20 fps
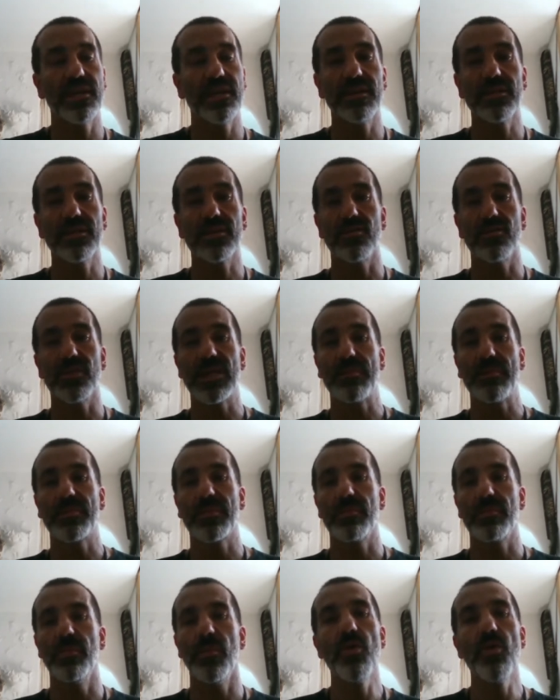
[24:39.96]
needs to
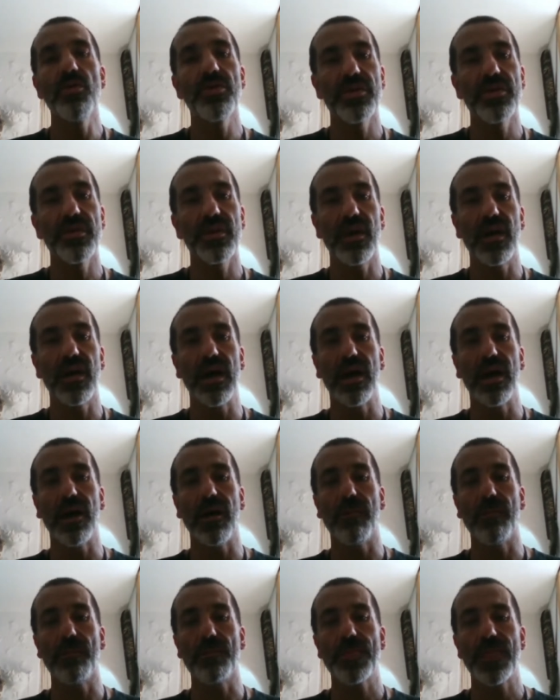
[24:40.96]
adapt both
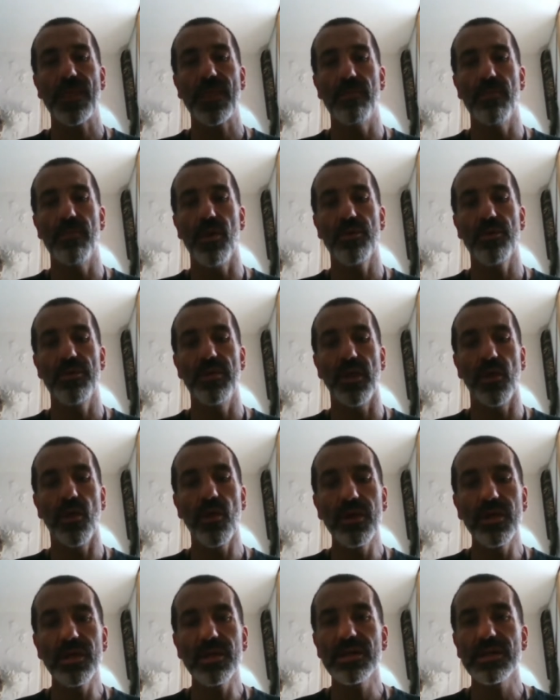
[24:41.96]
um, both the
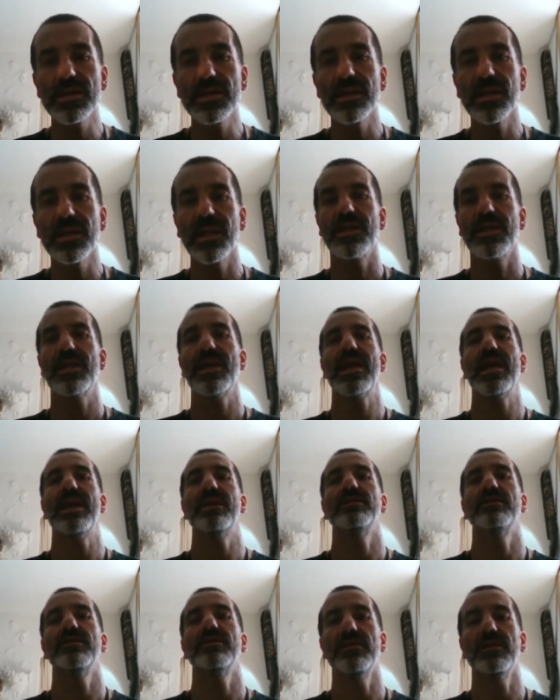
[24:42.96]
locals
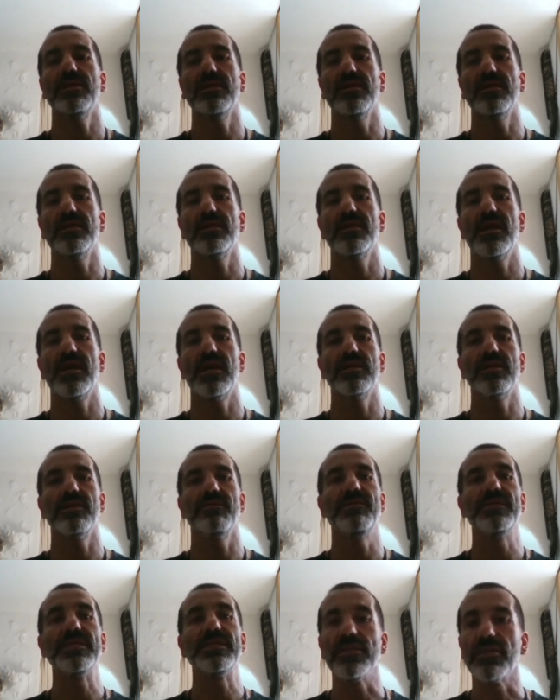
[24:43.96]
and the and the
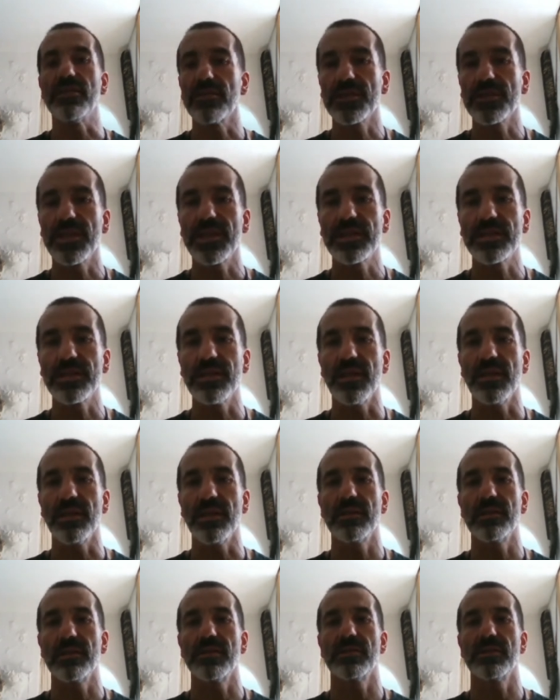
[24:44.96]
visitors, let's say.
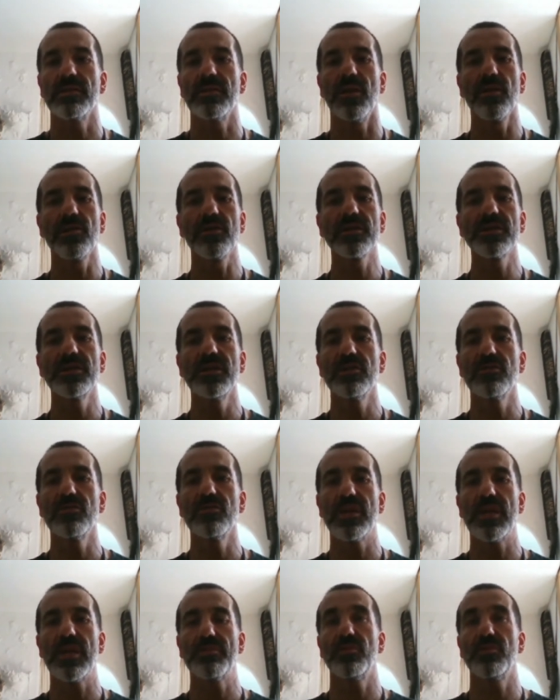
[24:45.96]
The locals need to
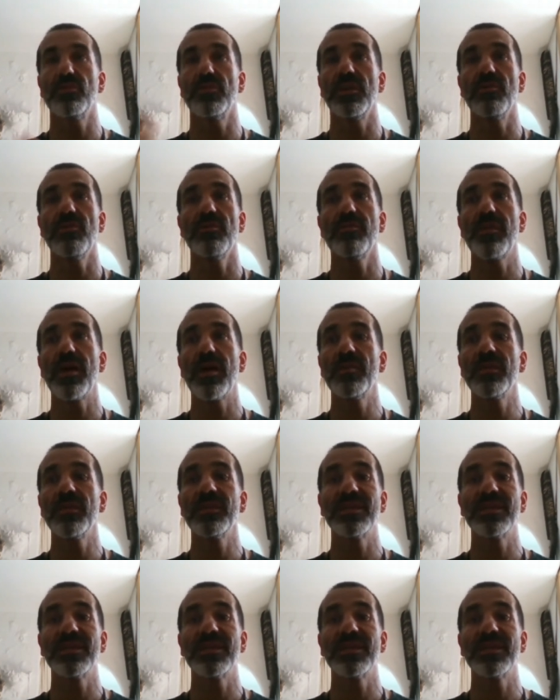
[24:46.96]
adapt to a new environment